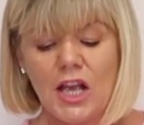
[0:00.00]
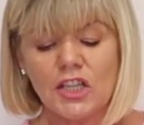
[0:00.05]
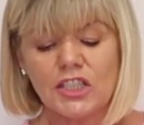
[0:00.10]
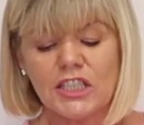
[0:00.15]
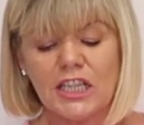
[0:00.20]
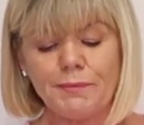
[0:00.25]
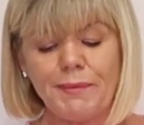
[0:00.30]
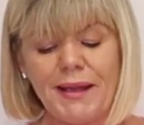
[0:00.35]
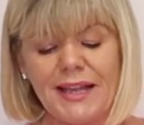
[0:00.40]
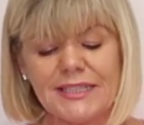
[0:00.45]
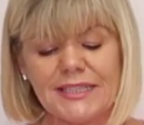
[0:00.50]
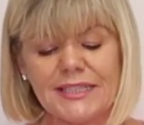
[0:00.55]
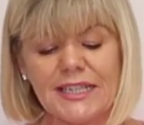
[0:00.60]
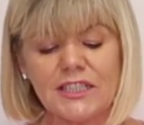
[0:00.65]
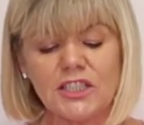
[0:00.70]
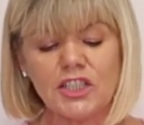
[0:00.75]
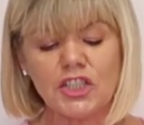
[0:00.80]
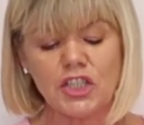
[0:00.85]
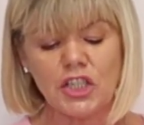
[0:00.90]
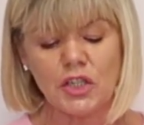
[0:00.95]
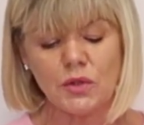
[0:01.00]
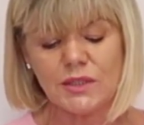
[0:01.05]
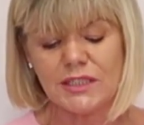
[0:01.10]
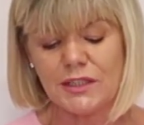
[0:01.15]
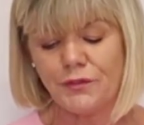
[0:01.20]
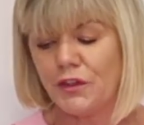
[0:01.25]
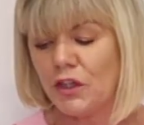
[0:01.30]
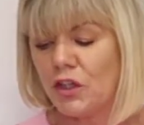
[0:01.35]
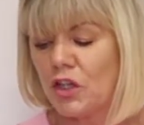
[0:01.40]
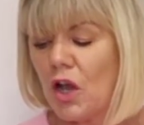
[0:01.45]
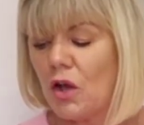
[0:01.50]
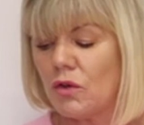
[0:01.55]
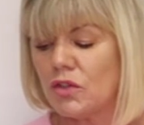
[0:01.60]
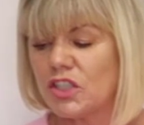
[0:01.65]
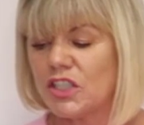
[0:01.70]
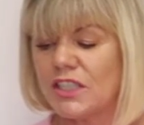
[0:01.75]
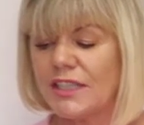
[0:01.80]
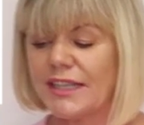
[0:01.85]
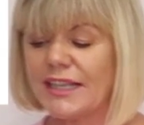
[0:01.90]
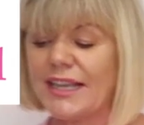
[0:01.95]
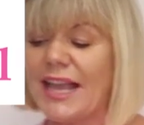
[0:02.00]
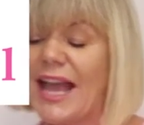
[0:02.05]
So the best thing to do is if you go to the